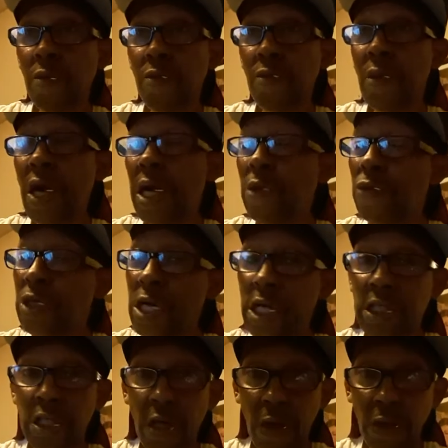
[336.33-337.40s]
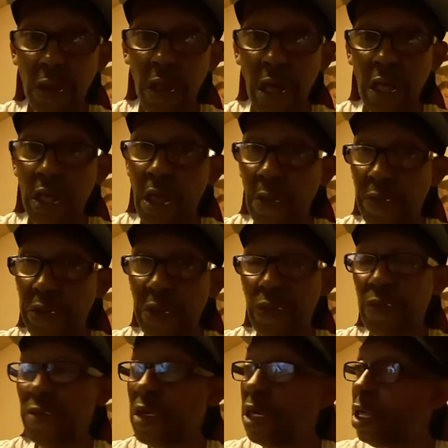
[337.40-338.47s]
Man, we got to talk to our young
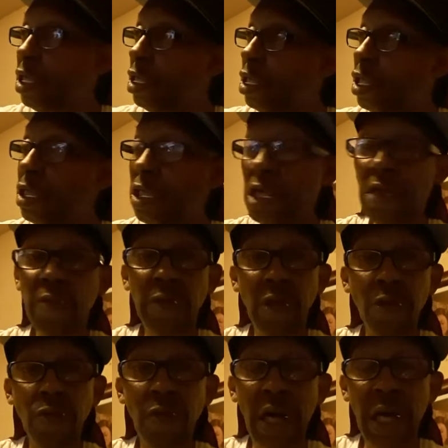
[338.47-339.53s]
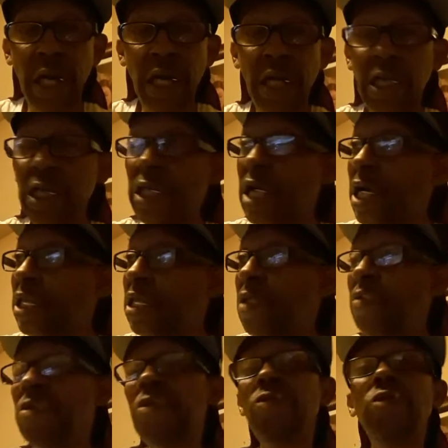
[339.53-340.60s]
people, man, and let them know, man,
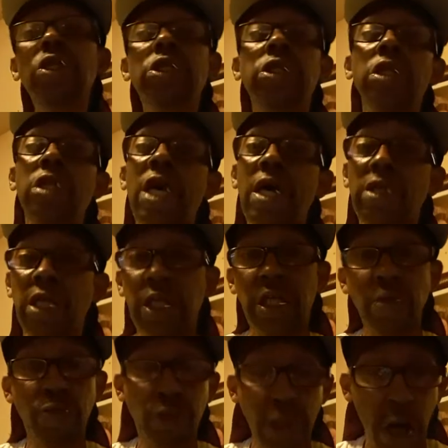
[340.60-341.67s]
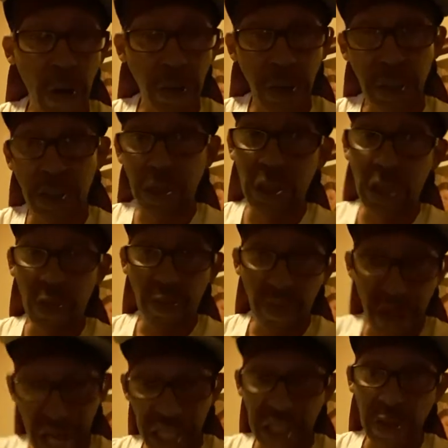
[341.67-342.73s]
goddamn, but we shouldn't have to keep talking to them
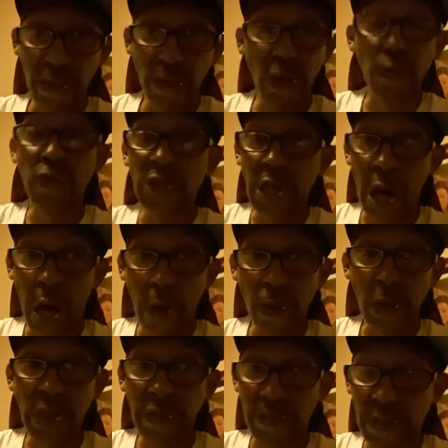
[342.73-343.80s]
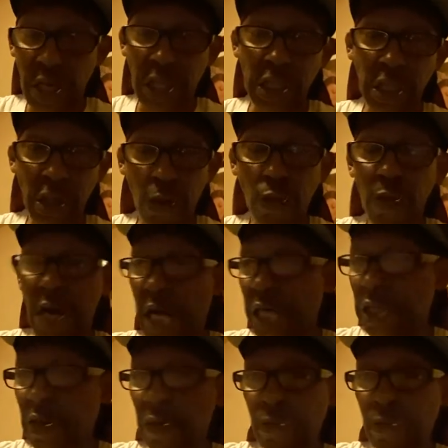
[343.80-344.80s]
back what we already fucking know, man